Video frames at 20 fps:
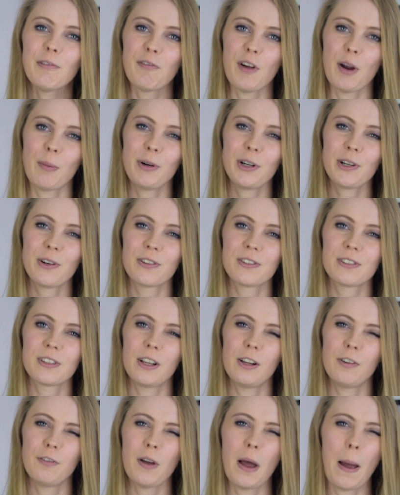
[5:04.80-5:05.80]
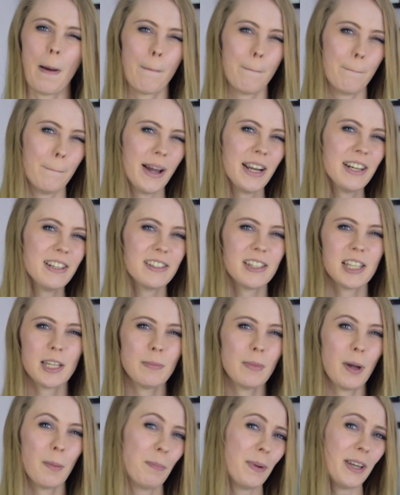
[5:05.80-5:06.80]
fabric yourself might
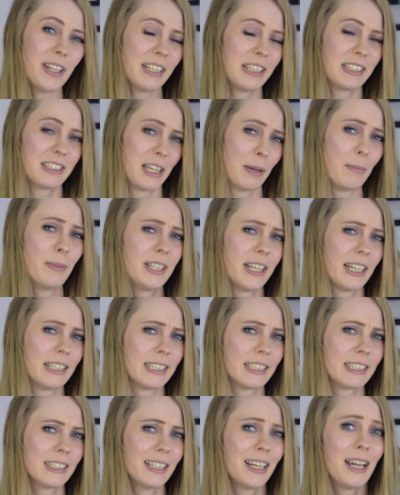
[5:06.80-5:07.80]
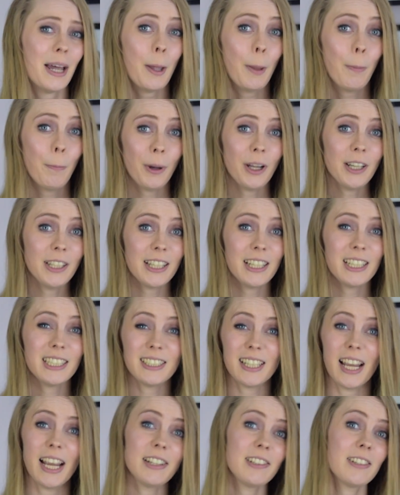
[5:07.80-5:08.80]
seem a bit intimidating, but
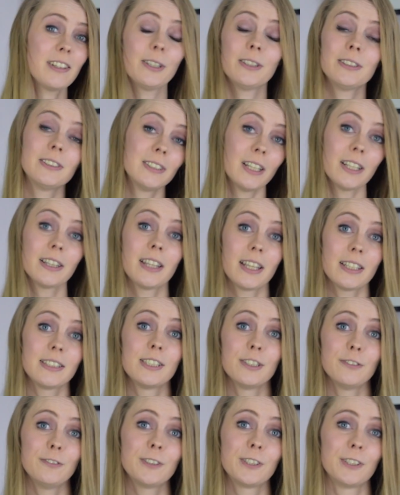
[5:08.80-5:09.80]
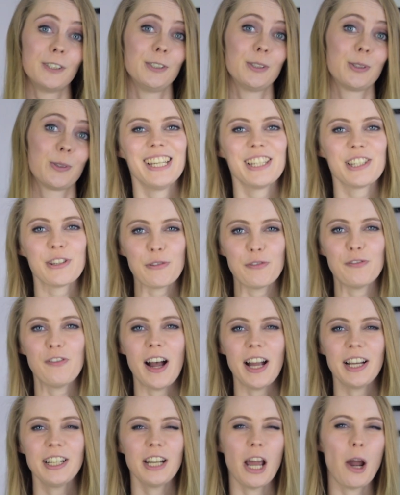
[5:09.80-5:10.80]
it's actually not that difficult. So
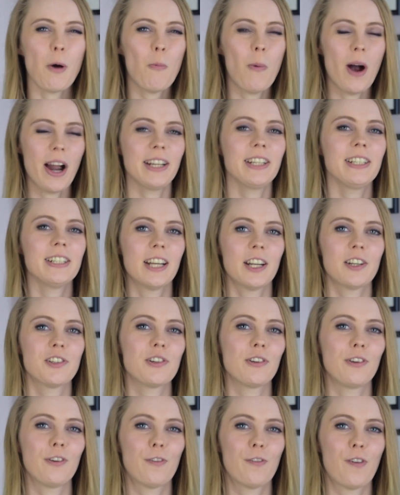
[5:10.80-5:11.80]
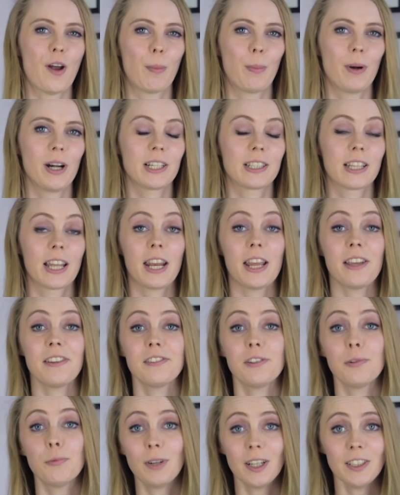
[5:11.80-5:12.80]
find a white natural fabric that has
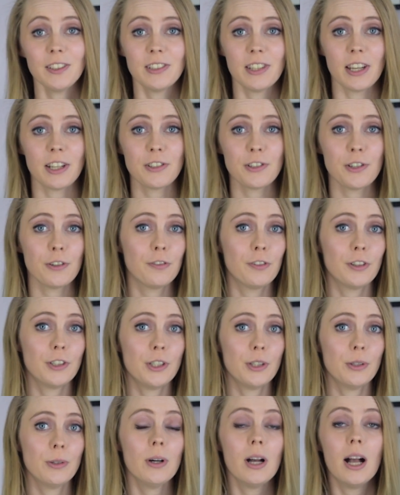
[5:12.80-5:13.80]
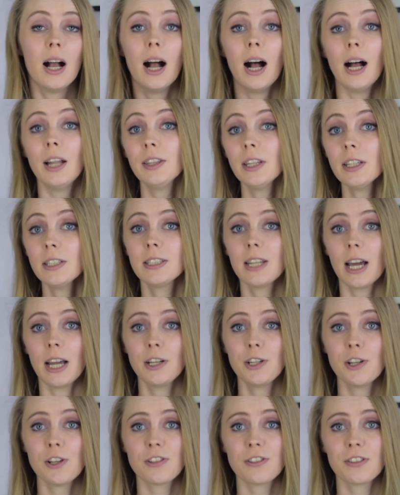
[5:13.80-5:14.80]
the right texture for you and then
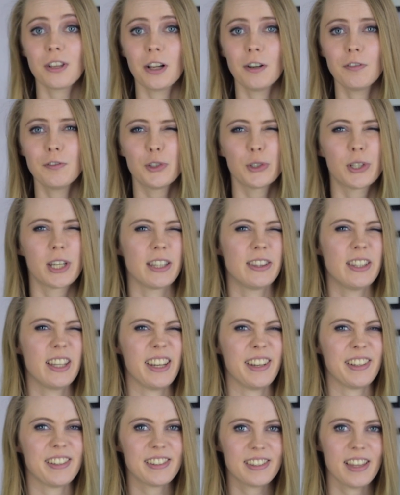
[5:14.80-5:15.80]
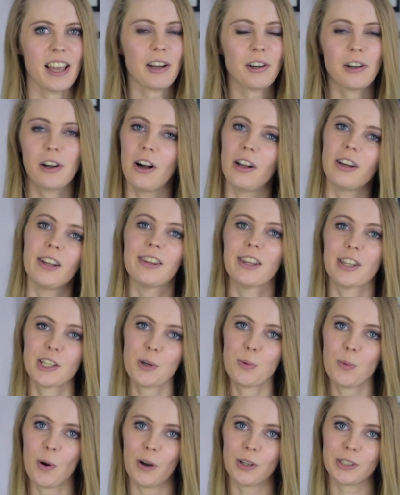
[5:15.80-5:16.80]
dye yourself to get the exact color that
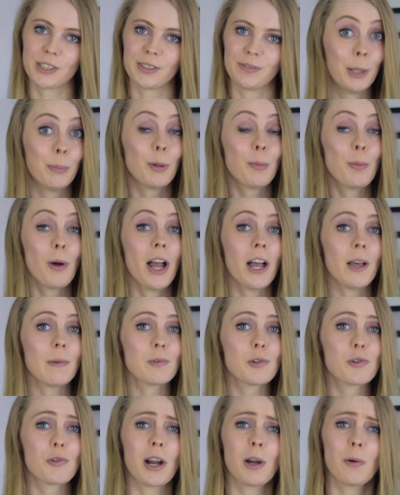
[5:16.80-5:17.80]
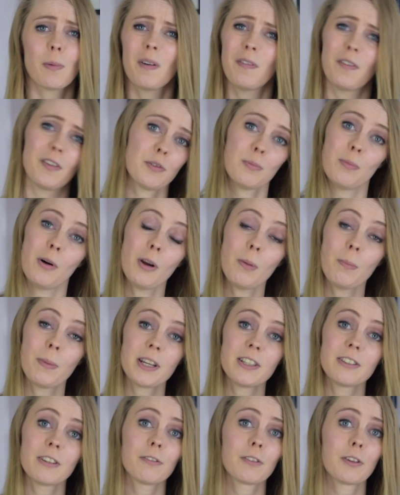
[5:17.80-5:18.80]
you want. But perhaps try with a small
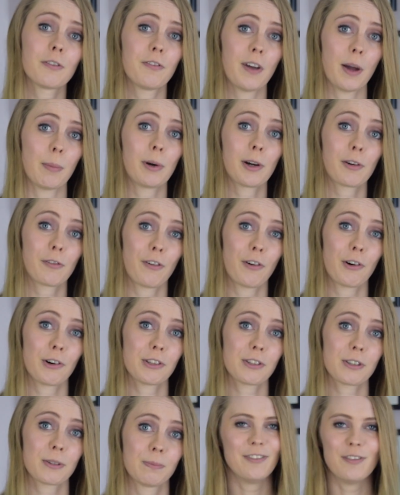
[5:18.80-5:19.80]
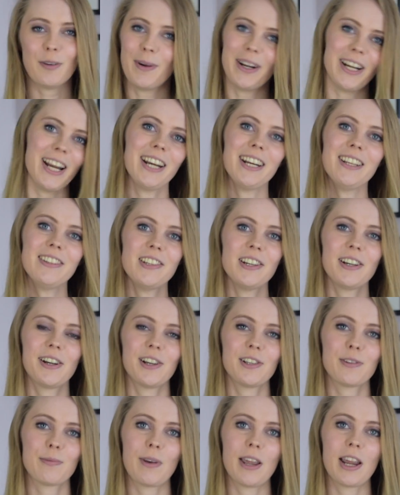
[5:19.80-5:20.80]
piece of the fabric first. For my Nana Chi
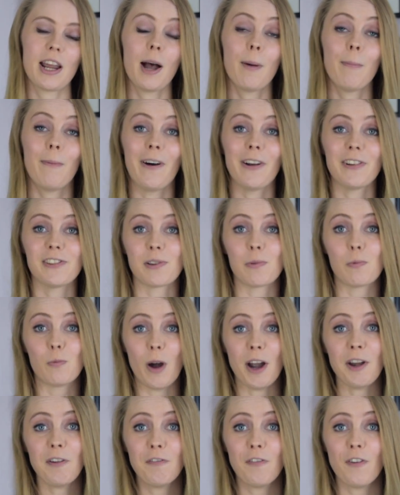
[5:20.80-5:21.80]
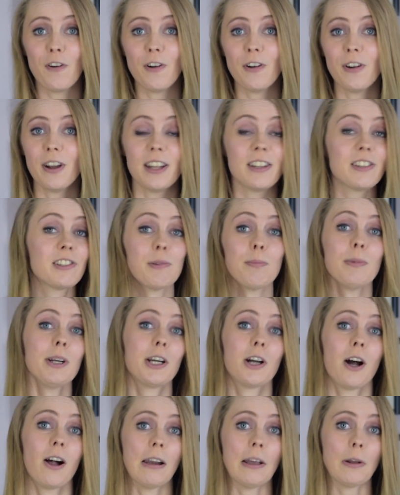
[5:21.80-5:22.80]
cosplay, I bought some white fur and simply
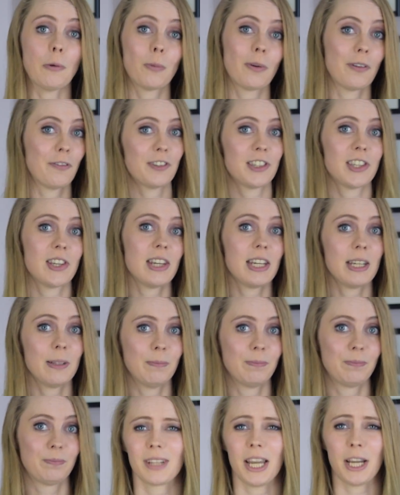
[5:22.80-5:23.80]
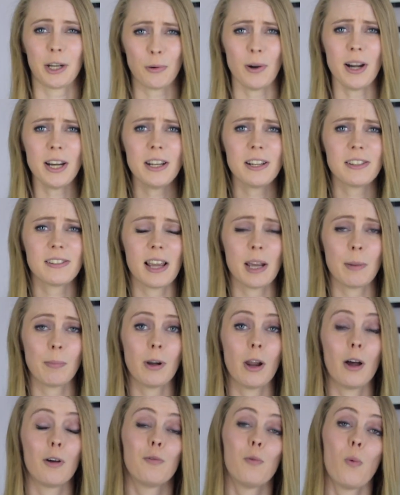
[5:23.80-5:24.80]
colored with tea. A great
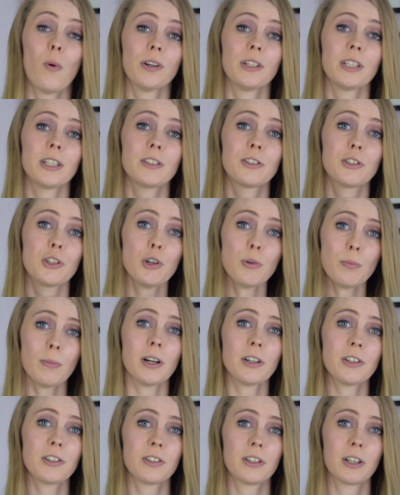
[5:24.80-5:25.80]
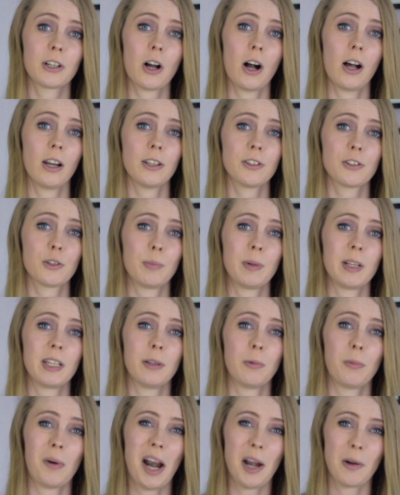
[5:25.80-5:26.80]
example of wanting too much the color to be
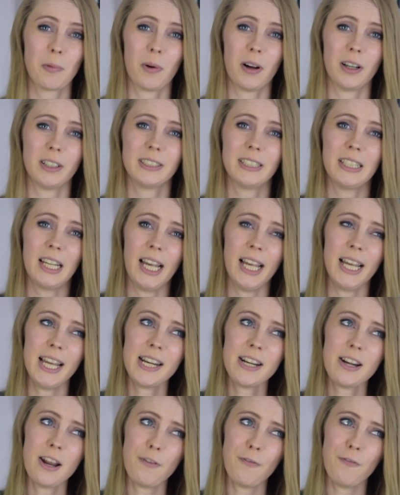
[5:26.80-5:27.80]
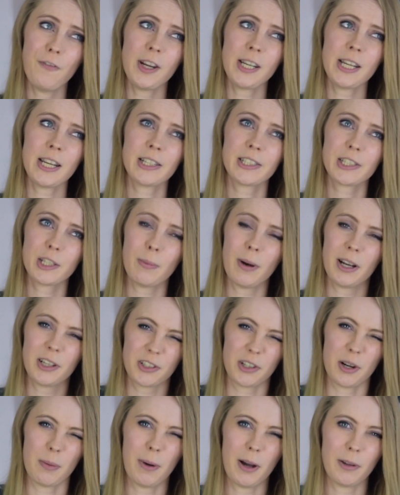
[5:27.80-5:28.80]
the right one and not thinking so
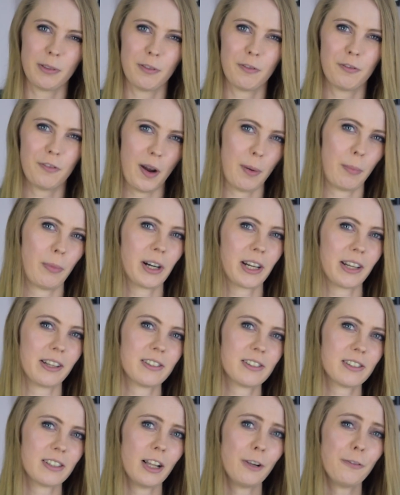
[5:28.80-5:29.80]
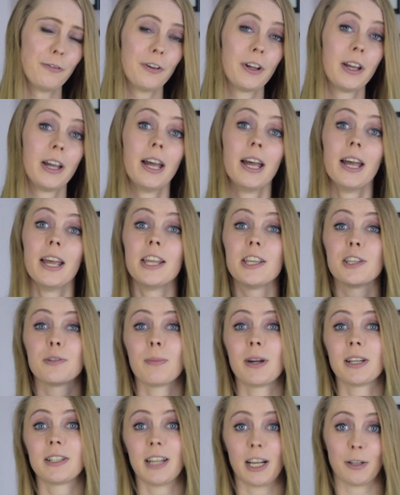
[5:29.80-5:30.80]
much about the fabric itself is
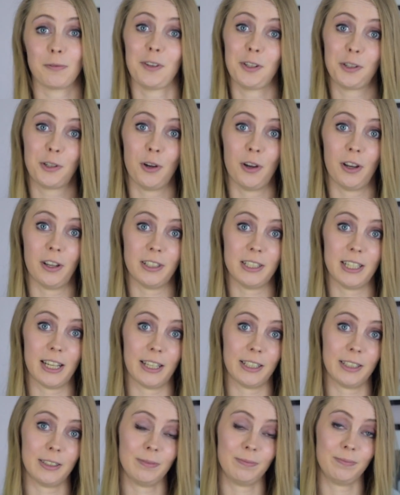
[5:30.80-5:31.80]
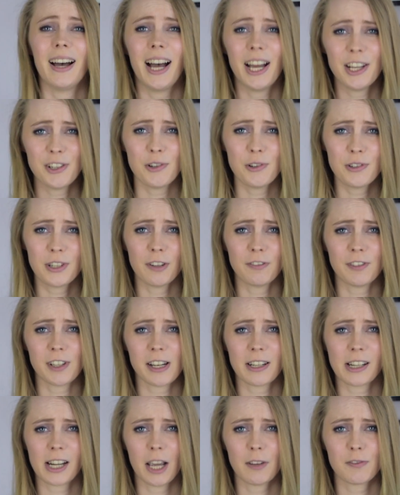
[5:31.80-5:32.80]
my Dark Valkyrie Diana. I should
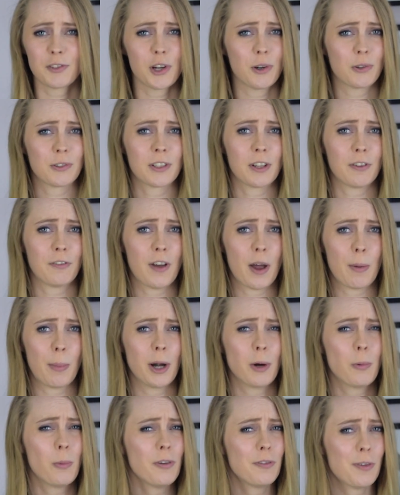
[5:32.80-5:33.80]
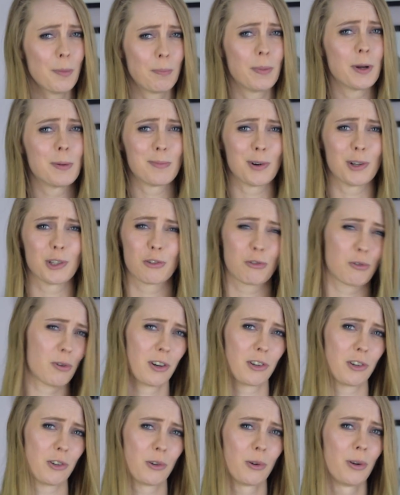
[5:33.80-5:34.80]
definitely have chosen a fabric with a bit more
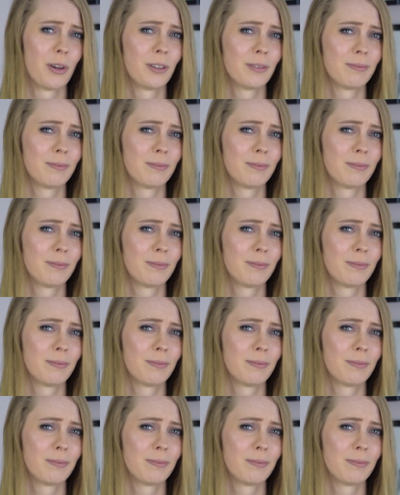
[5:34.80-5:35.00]
stretch to